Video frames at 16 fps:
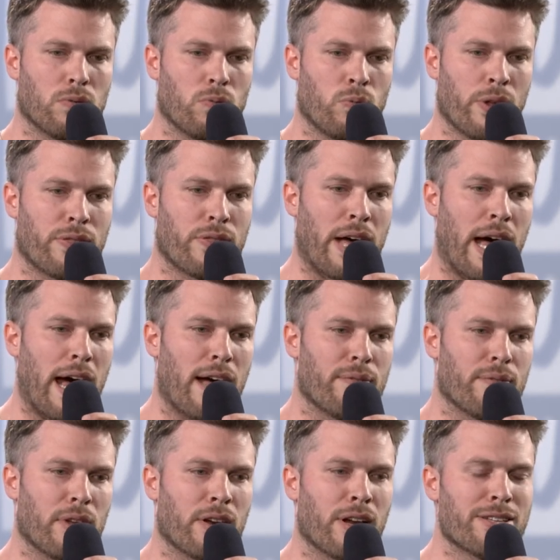with that,
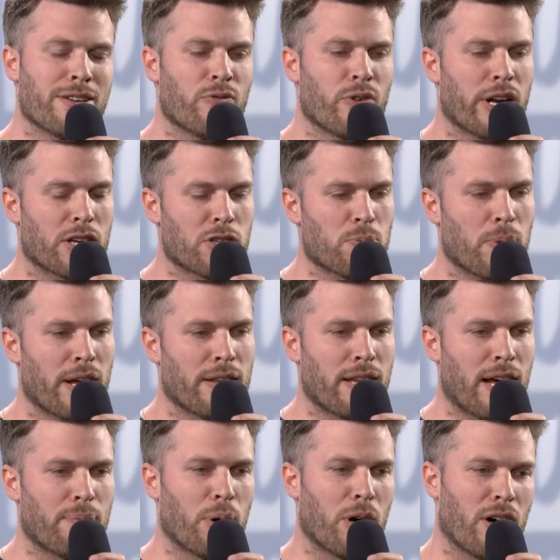and I didn't really explain
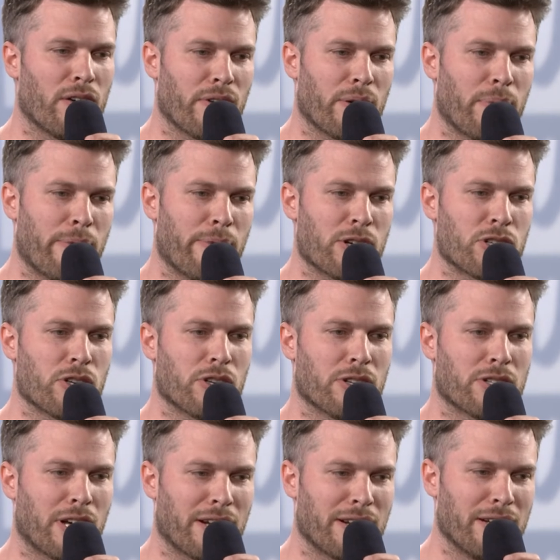that part of it, maybe I should
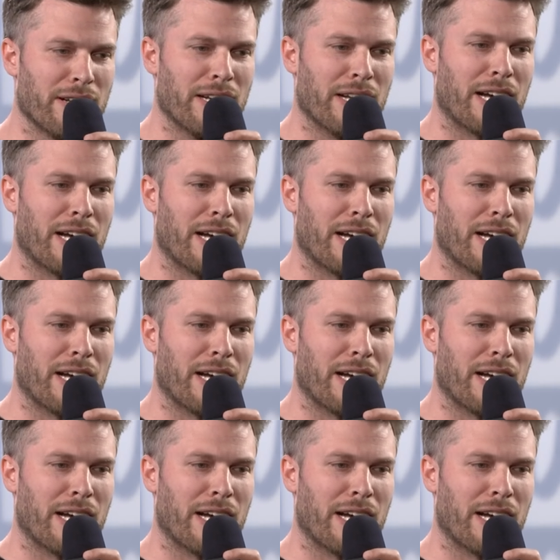have done.